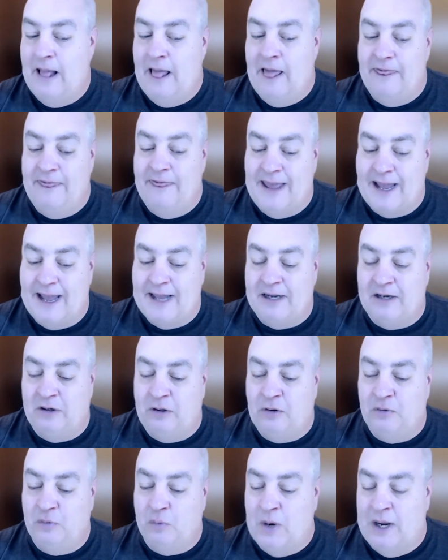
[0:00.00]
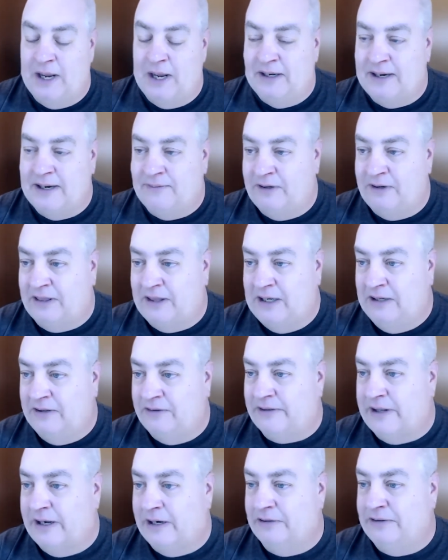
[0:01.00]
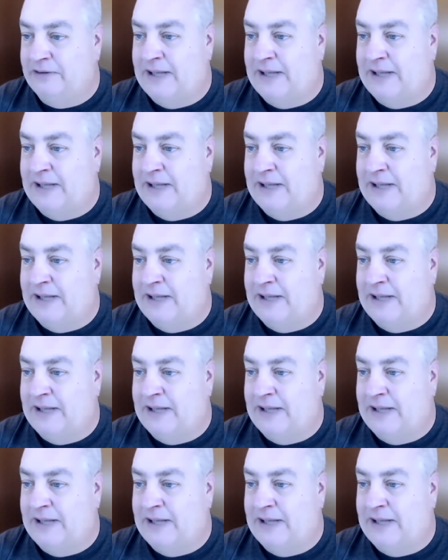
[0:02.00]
Then when everything is settled